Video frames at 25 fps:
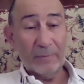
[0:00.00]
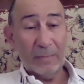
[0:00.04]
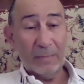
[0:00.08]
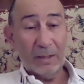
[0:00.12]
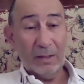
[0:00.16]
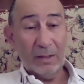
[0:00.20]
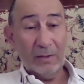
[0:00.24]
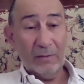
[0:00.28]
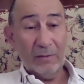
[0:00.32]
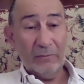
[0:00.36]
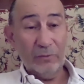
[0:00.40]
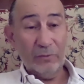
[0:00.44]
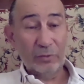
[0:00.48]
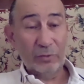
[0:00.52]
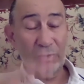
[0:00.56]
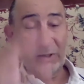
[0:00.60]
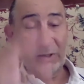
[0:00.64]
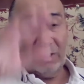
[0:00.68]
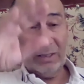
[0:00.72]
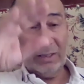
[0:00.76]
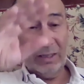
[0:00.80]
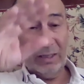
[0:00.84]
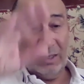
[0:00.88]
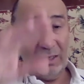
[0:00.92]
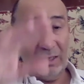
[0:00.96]
for
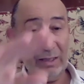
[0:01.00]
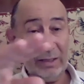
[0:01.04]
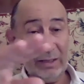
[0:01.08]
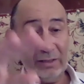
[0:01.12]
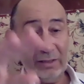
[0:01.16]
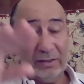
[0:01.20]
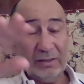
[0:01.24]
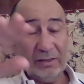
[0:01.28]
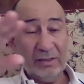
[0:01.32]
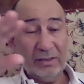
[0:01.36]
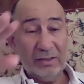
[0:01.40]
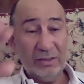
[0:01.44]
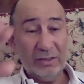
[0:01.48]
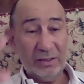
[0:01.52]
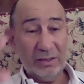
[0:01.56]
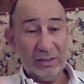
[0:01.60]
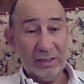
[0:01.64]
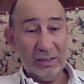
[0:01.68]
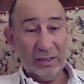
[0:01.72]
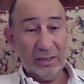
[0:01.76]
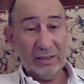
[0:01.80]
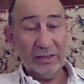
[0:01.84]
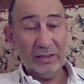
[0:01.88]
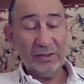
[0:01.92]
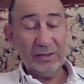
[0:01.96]
decline and
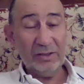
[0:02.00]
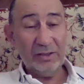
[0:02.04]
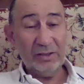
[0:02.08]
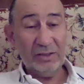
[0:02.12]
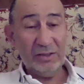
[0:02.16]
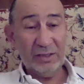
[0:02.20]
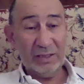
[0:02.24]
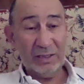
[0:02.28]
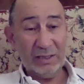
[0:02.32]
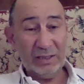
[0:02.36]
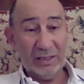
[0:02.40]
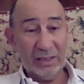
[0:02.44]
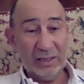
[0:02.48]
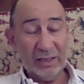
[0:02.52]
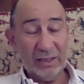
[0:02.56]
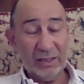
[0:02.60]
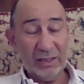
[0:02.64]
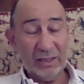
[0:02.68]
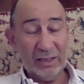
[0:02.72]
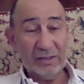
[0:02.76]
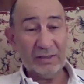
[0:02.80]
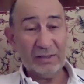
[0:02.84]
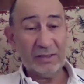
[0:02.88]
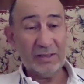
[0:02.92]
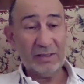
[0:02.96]
decline and decline
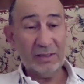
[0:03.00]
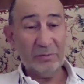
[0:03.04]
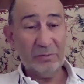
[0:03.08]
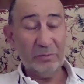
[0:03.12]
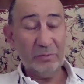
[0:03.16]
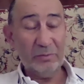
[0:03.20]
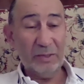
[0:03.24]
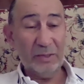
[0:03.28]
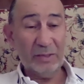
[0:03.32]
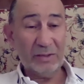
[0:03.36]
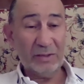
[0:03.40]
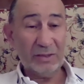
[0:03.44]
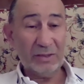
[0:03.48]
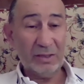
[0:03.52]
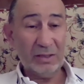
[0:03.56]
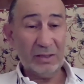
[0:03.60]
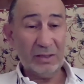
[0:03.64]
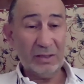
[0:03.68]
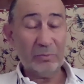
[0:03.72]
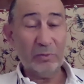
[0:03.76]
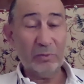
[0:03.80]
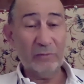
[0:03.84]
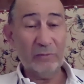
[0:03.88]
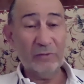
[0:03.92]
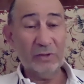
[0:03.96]
step by step
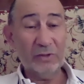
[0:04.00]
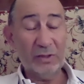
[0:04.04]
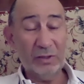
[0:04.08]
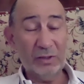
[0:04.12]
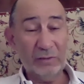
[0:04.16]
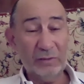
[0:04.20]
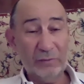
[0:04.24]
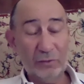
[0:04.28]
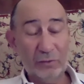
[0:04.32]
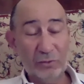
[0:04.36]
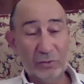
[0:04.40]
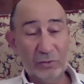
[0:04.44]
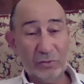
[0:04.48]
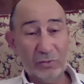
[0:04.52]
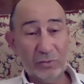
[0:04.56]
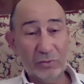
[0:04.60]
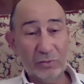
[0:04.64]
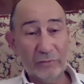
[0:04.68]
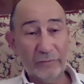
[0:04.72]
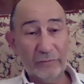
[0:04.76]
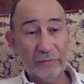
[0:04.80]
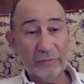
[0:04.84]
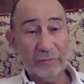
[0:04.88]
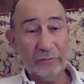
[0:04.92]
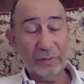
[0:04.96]
of the influence
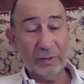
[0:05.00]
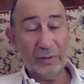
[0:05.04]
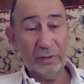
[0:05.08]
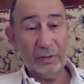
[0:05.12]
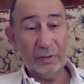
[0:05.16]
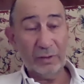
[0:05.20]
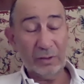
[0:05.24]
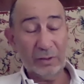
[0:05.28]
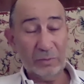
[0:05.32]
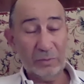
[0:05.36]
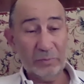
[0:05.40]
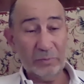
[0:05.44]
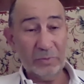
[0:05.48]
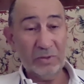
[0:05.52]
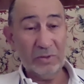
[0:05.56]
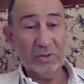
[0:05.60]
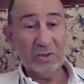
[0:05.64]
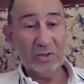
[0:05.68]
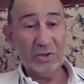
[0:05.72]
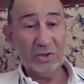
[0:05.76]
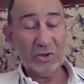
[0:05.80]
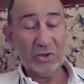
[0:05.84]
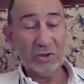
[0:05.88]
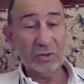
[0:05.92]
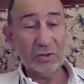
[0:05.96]
of
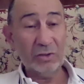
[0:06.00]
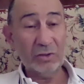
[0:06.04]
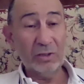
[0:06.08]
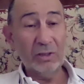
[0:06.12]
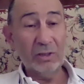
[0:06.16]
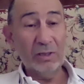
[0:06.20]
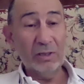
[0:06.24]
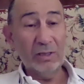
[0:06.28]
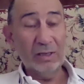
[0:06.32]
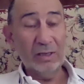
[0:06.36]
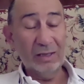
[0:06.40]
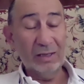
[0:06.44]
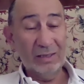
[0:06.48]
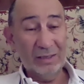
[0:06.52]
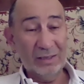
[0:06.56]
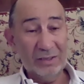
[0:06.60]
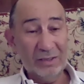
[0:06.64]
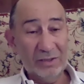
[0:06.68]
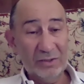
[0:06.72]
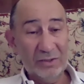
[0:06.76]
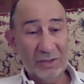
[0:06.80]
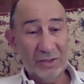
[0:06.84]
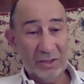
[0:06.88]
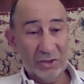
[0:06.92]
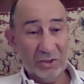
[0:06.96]
competition,
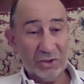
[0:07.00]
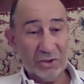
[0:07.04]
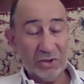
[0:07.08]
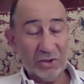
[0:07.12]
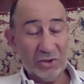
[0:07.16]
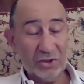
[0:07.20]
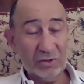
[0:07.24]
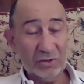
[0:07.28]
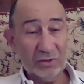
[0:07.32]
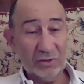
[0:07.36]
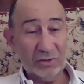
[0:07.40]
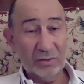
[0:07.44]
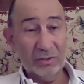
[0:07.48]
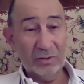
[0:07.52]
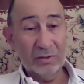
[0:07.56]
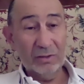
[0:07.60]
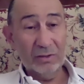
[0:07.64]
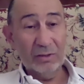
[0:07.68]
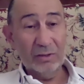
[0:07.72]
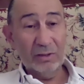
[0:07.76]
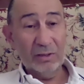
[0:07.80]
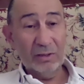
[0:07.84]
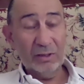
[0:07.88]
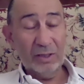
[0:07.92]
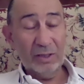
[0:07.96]
alienation,
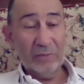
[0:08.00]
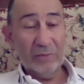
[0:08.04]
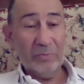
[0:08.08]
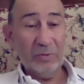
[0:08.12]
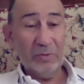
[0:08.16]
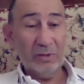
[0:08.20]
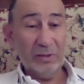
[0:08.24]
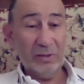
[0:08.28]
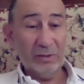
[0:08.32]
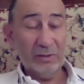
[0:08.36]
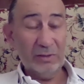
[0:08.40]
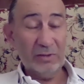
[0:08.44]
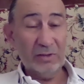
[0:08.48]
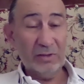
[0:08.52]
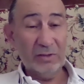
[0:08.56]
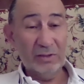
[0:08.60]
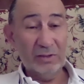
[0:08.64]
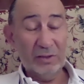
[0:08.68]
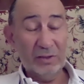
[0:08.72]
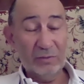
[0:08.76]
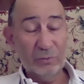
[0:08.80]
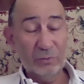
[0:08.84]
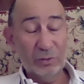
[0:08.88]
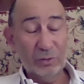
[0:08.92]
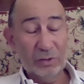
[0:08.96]
capitalist
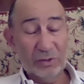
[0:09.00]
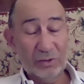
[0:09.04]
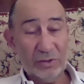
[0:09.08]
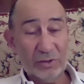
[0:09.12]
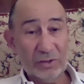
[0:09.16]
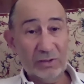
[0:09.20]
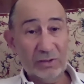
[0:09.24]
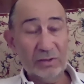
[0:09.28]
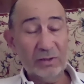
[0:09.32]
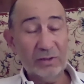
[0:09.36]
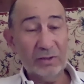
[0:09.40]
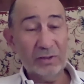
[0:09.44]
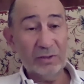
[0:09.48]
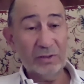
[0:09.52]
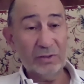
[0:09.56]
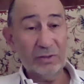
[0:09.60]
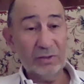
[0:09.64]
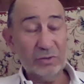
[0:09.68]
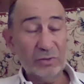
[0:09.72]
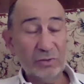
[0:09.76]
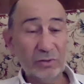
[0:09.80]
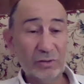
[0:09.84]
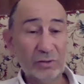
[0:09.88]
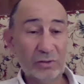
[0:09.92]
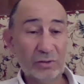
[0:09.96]
inequality, and so
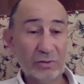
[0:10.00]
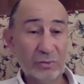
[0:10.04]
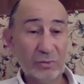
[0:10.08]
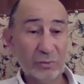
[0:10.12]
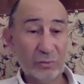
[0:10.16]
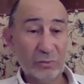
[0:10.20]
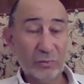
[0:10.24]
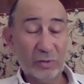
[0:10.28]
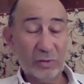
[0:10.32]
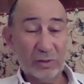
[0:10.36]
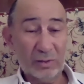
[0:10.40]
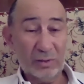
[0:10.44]
on and so forth.